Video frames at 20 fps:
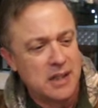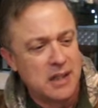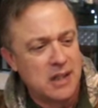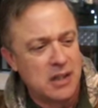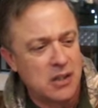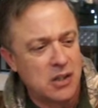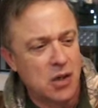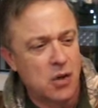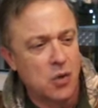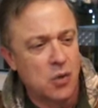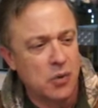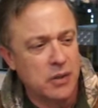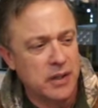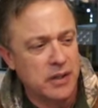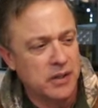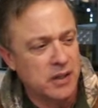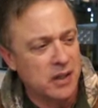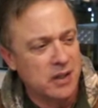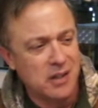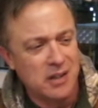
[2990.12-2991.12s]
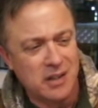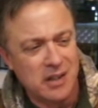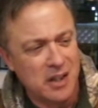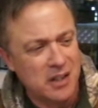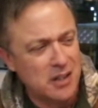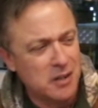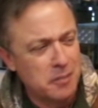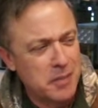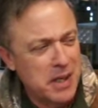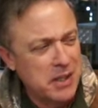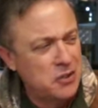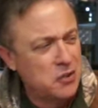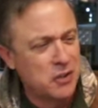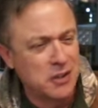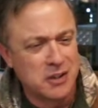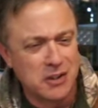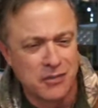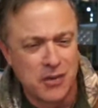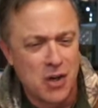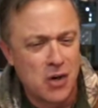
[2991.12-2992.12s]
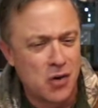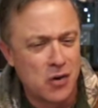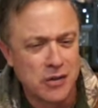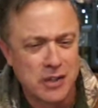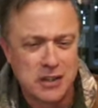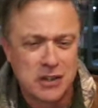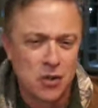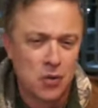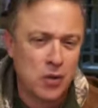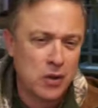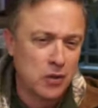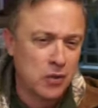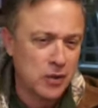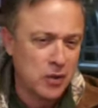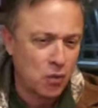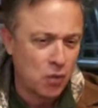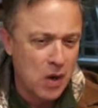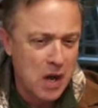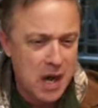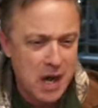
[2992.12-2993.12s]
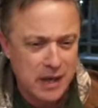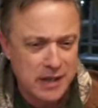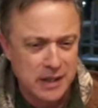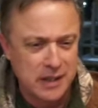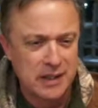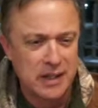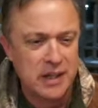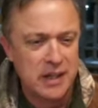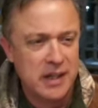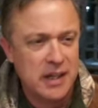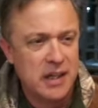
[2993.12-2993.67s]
gold in the matrix of all of the soil and the rock and